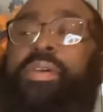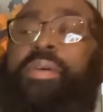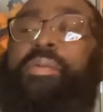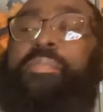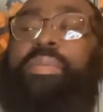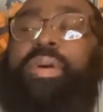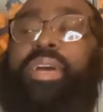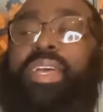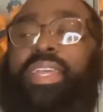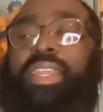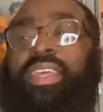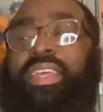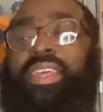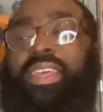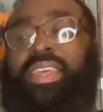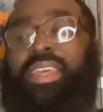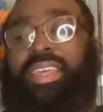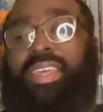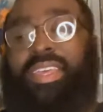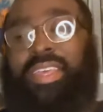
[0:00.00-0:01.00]
but
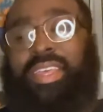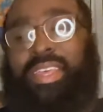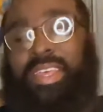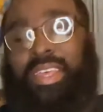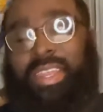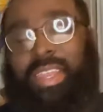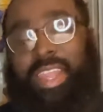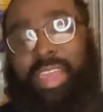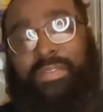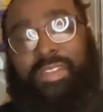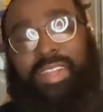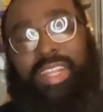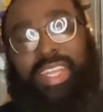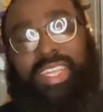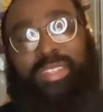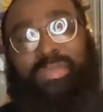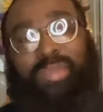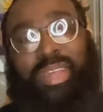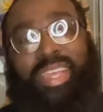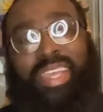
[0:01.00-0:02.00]

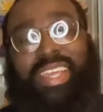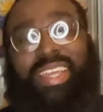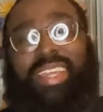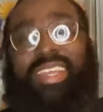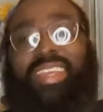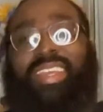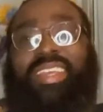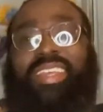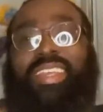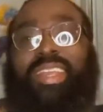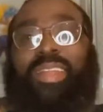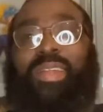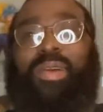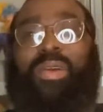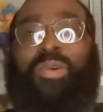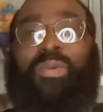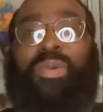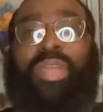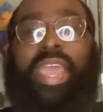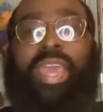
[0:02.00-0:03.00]
nevertheless, man, you
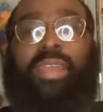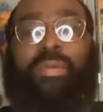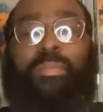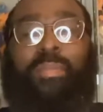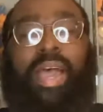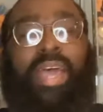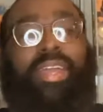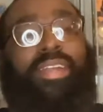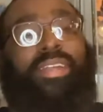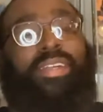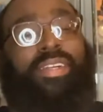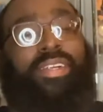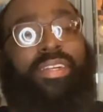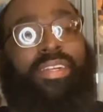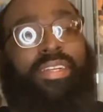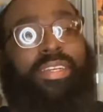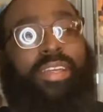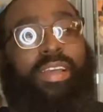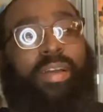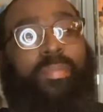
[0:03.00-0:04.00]
know, we had a minor
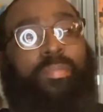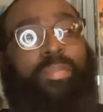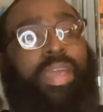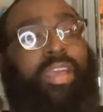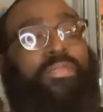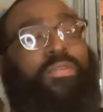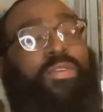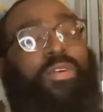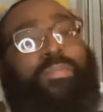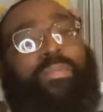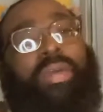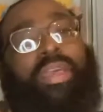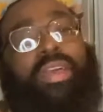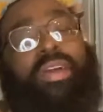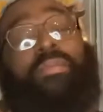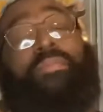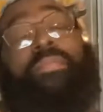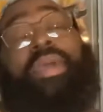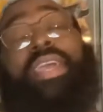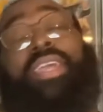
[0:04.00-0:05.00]
comeback for
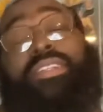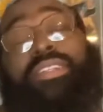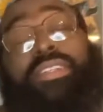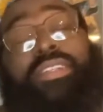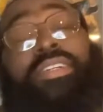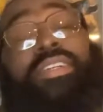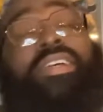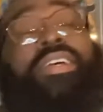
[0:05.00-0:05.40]
a major